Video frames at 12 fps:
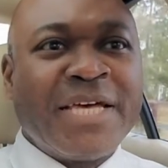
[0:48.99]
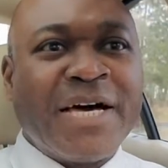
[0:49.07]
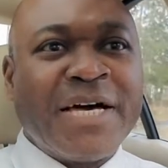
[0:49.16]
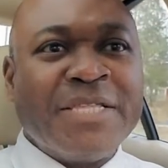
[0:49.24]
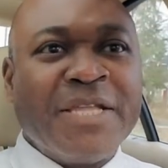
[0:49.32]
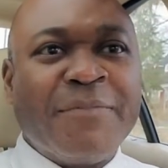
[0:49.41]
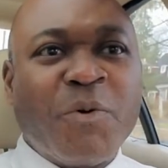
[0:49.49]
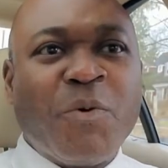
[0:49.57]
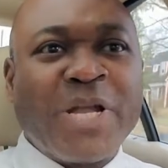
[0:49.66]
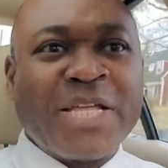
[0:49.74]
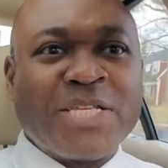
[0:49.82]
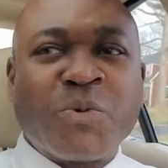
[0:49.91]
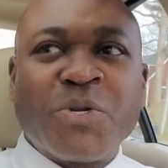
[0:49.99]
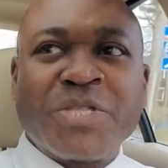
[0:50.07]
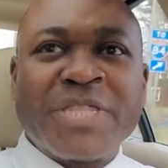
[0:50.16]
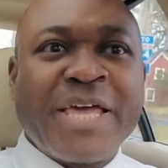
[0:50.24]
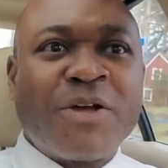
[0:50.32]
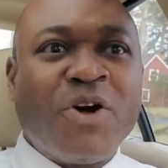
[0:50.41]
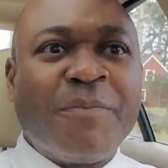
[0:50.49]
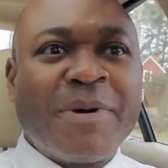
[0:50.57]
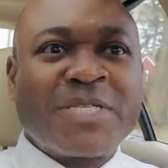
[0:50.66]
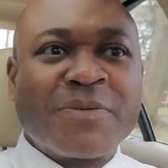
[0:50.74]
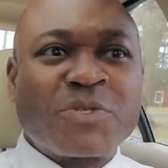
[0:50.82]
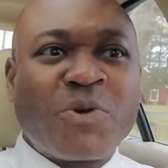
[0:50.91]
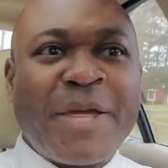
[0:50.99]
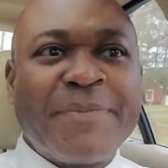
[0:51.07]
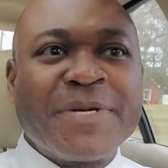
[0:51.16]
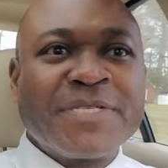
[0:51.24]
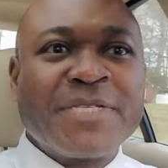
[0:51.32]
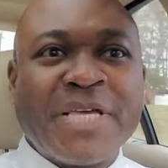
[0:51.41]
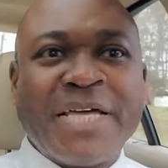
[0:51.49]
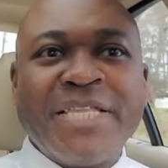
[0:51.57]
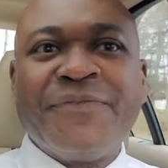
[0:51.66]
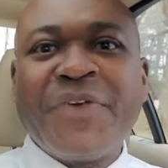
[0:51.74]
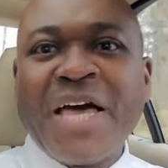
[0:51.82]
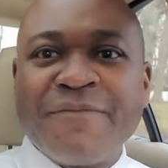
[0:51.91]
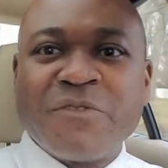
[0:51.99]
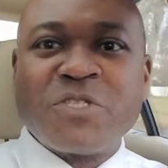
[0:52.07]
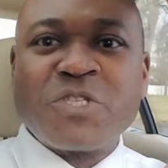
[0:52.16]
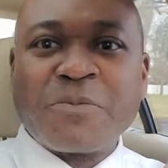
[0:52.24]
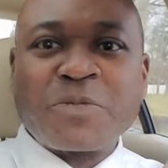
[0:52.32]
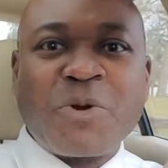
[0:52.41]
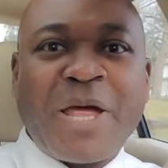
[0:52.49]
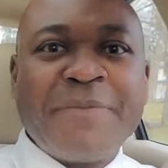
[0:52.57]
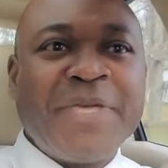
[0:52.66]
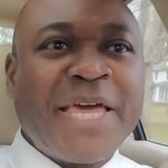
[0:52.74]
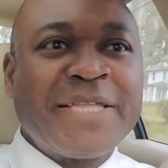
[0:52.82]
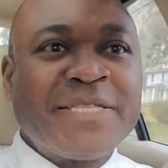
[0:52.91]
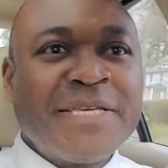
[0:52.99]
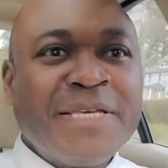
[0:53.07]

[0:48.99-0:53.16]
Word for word: Number one, I just want to thank all my subscribers, and if you haven't subscribed yet,